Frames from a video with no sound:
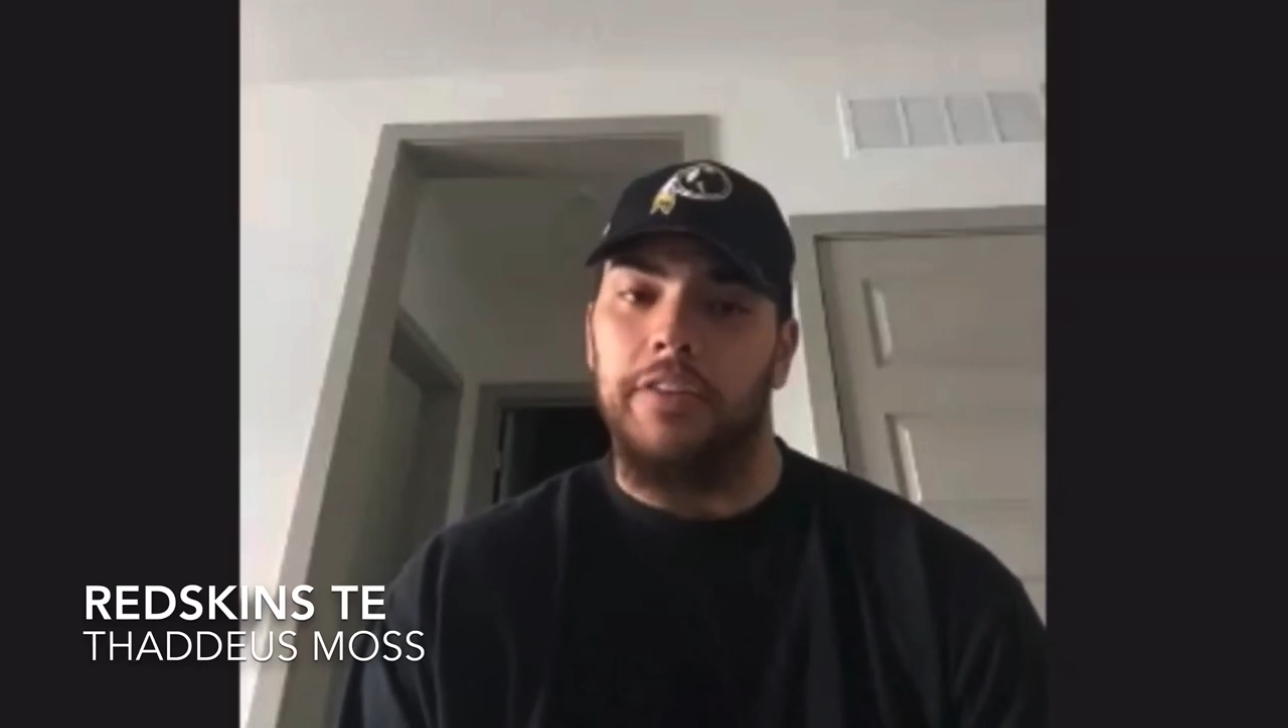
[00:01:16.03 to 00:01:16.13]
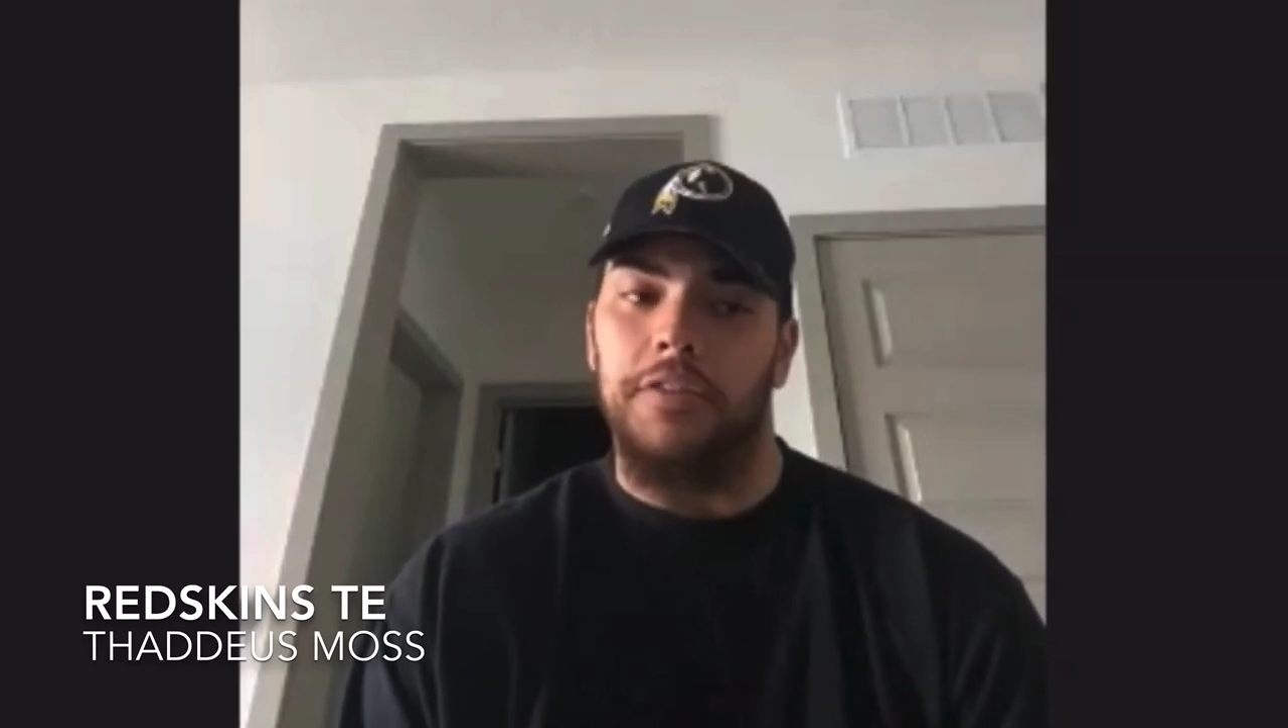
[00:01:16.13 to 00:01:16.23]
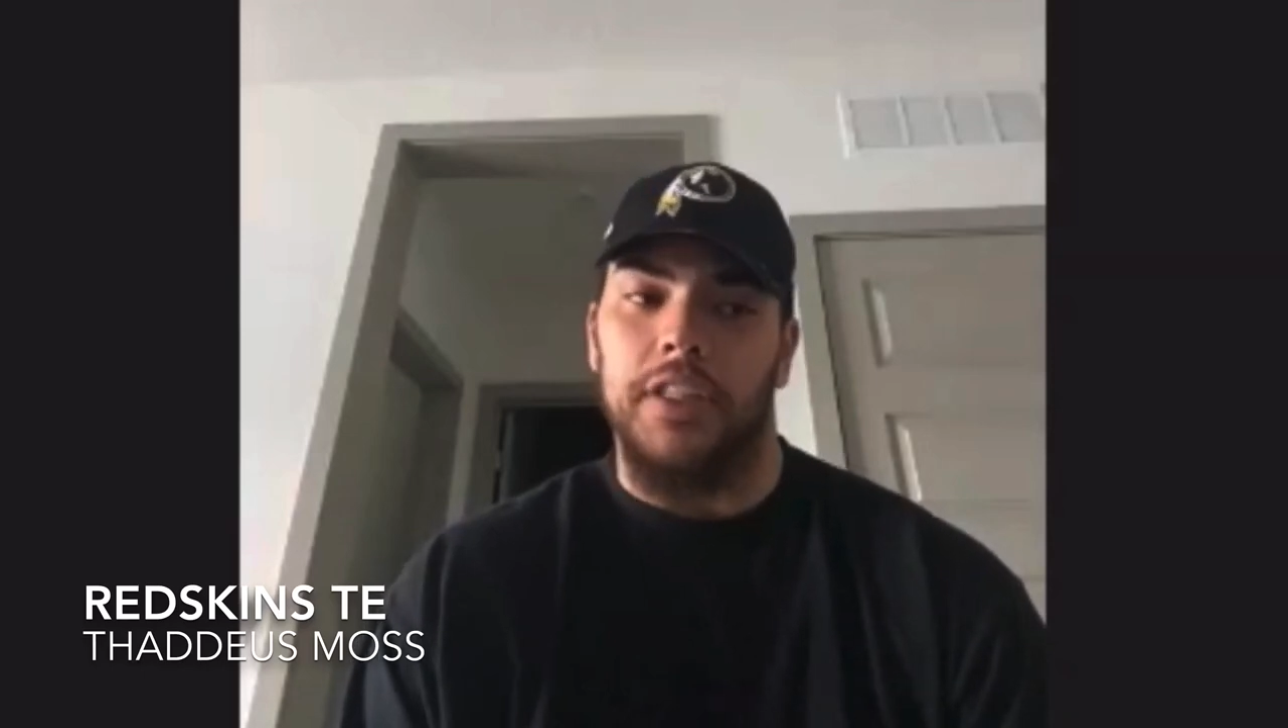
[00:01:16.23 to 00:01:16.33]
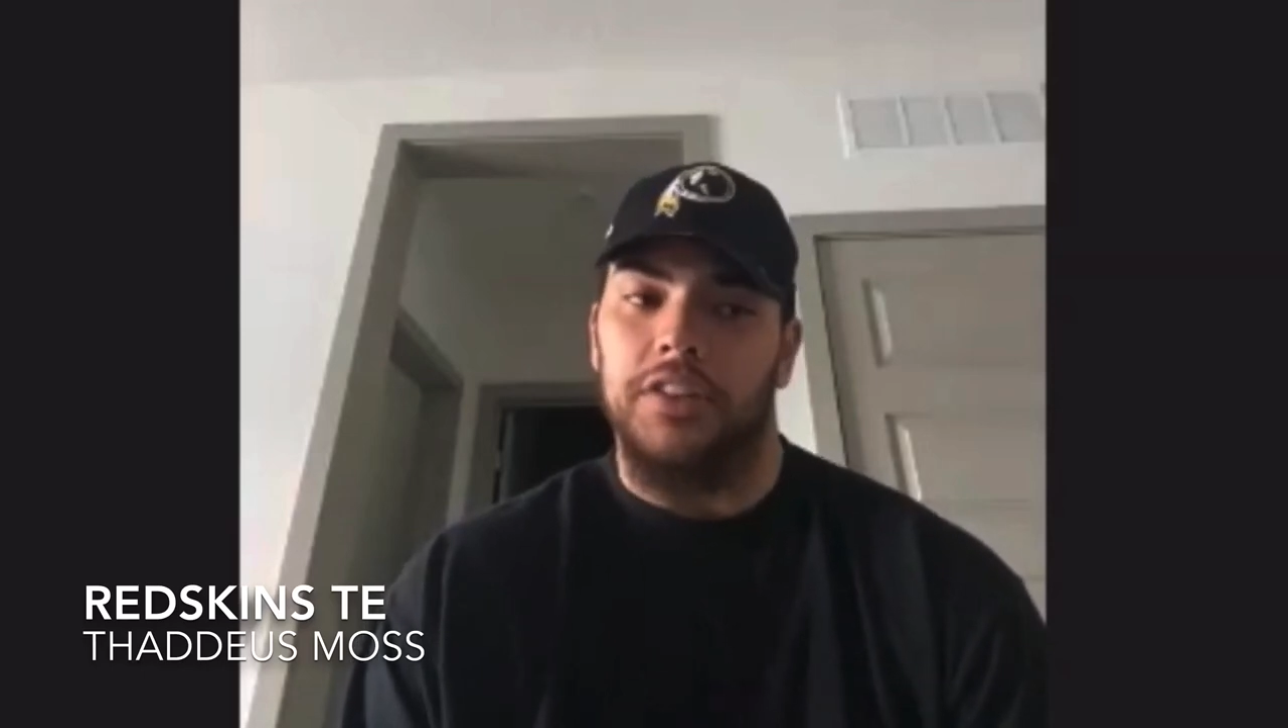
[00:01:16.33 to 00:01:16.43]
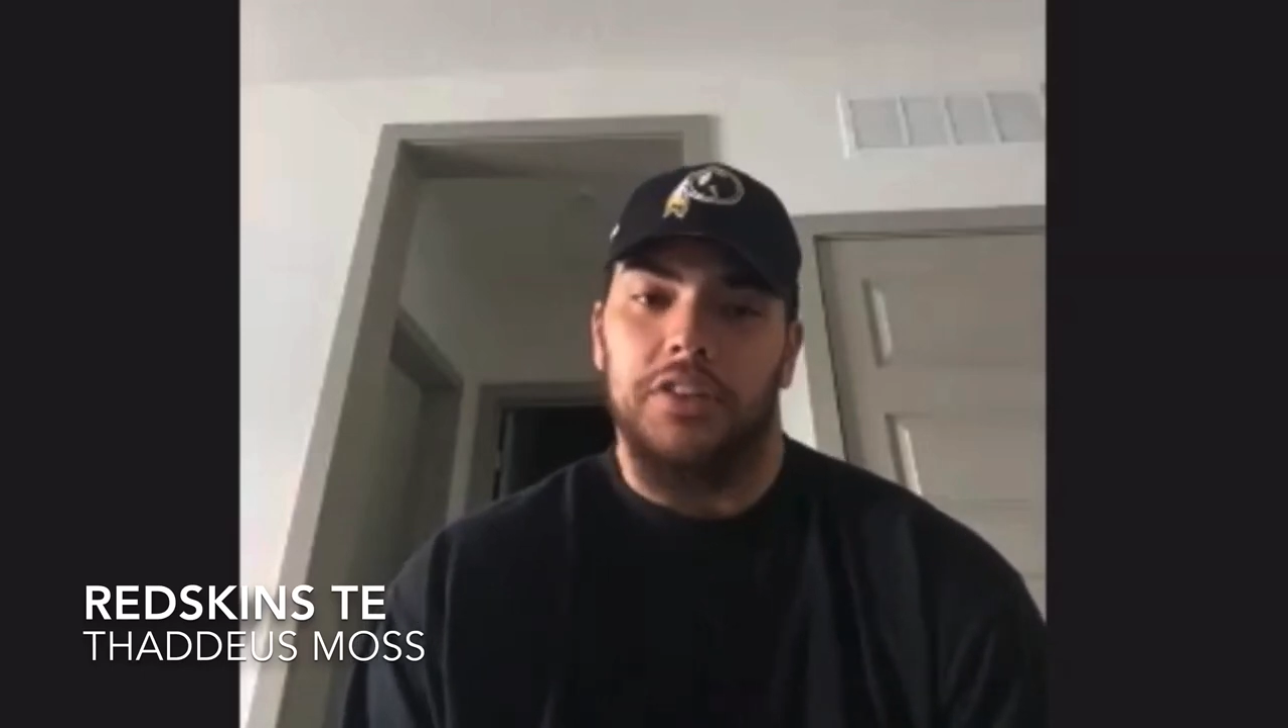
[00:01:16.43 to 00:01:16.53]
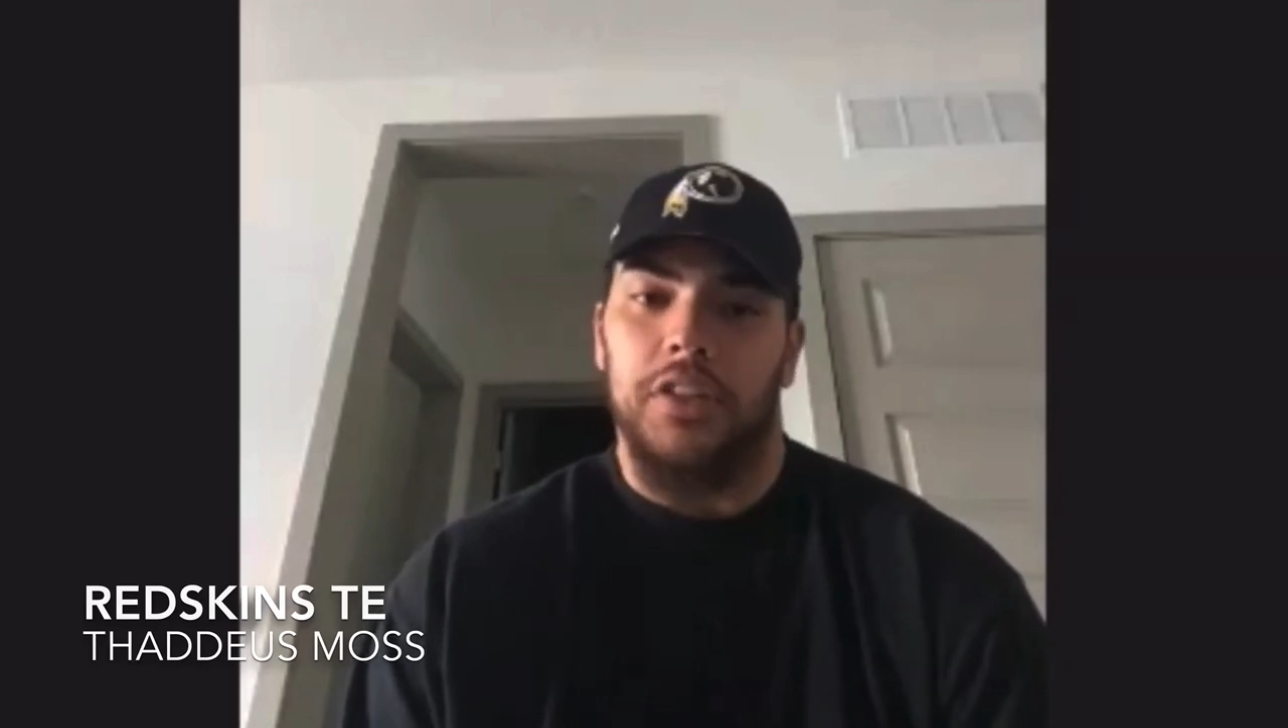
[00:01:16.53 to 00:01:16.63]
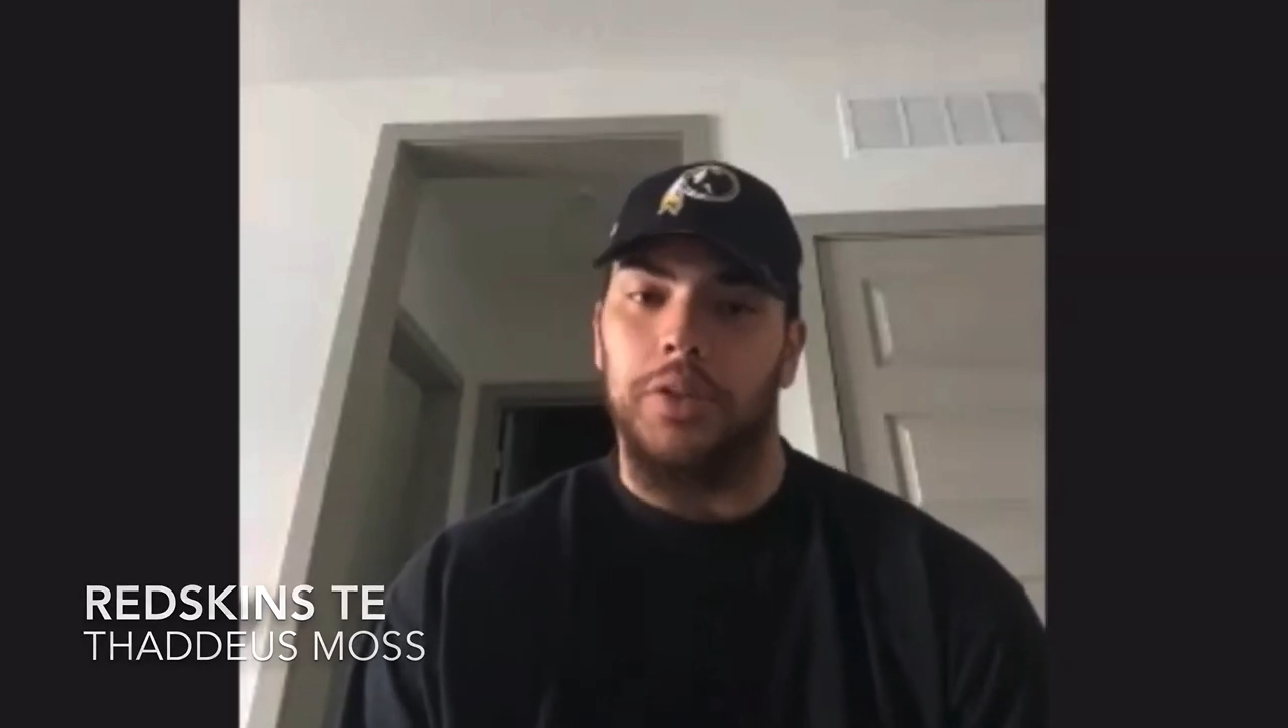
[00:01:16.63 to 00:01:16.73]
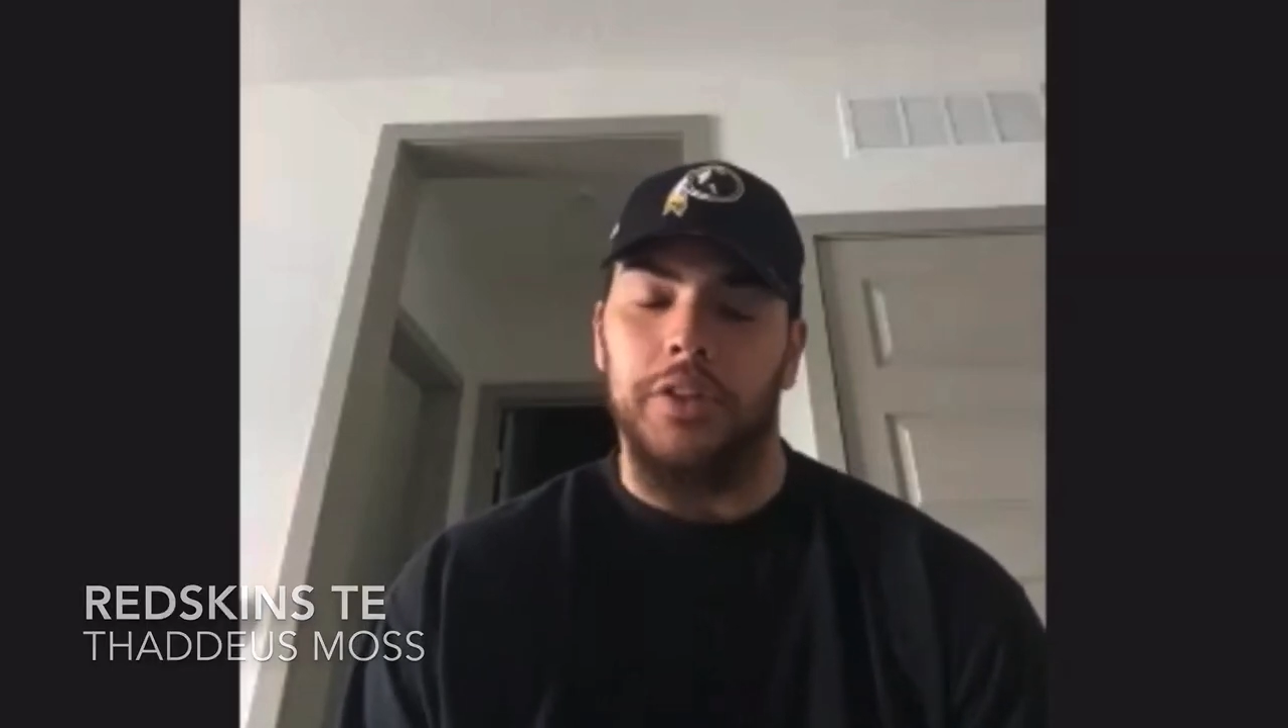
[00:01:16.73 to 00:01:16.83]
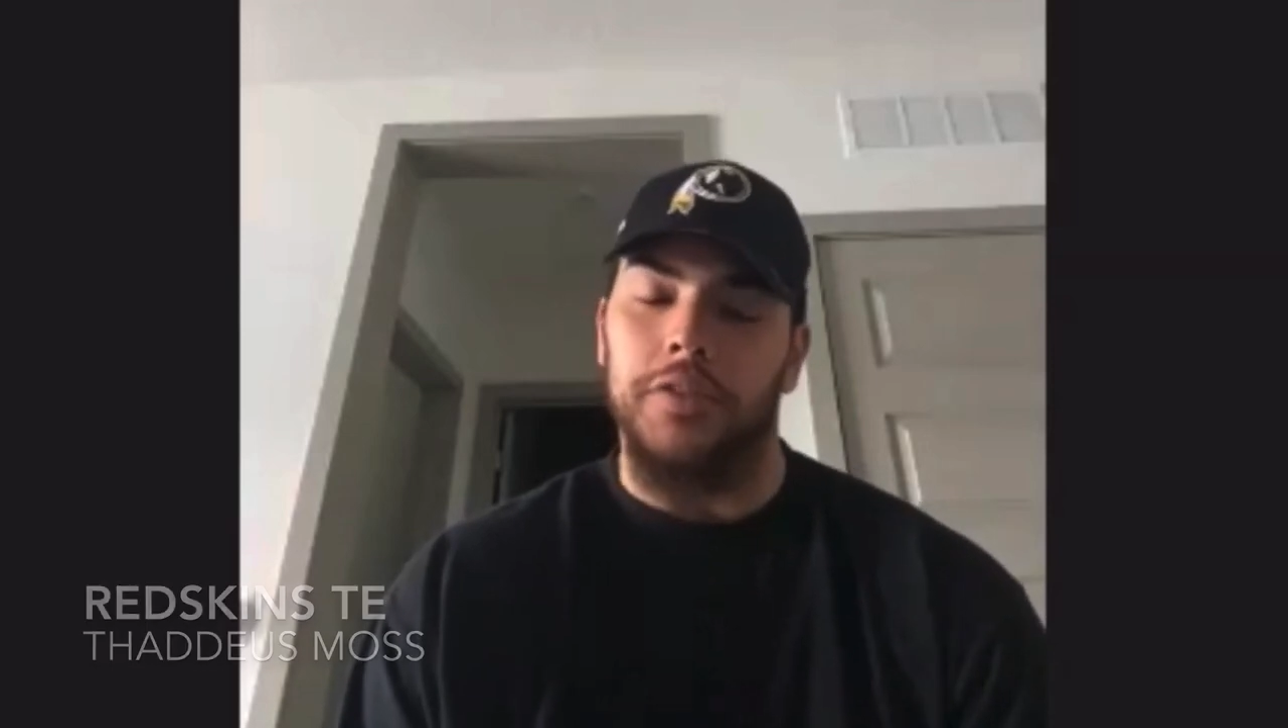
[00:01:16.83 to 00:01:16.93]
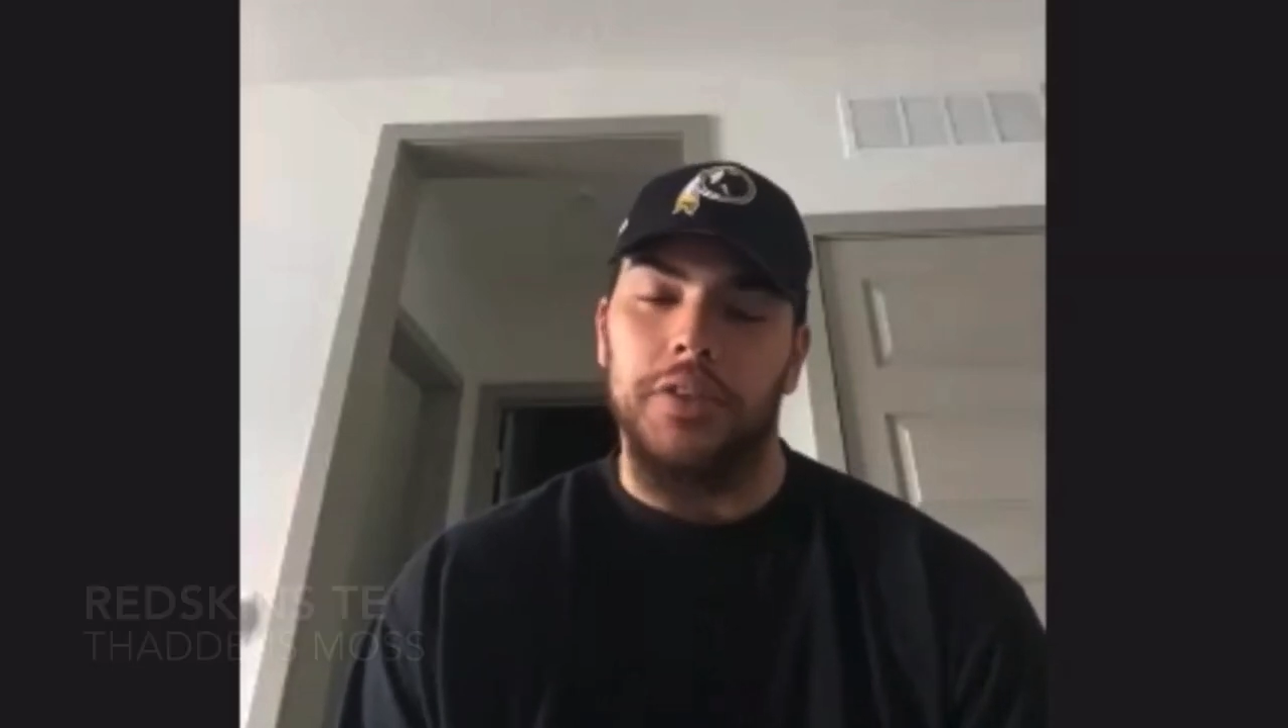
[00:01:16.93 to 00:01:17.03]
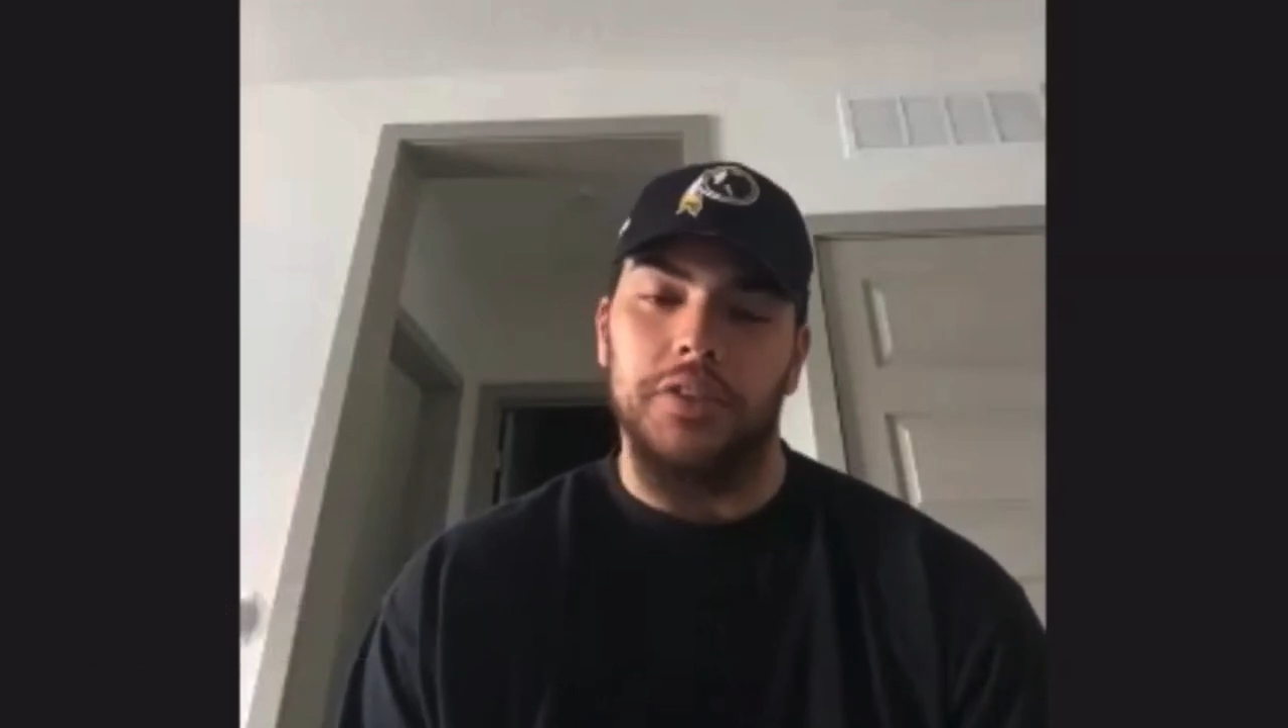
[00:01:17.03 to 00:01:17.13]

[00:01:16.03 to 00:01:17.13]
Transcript: and this is no difference.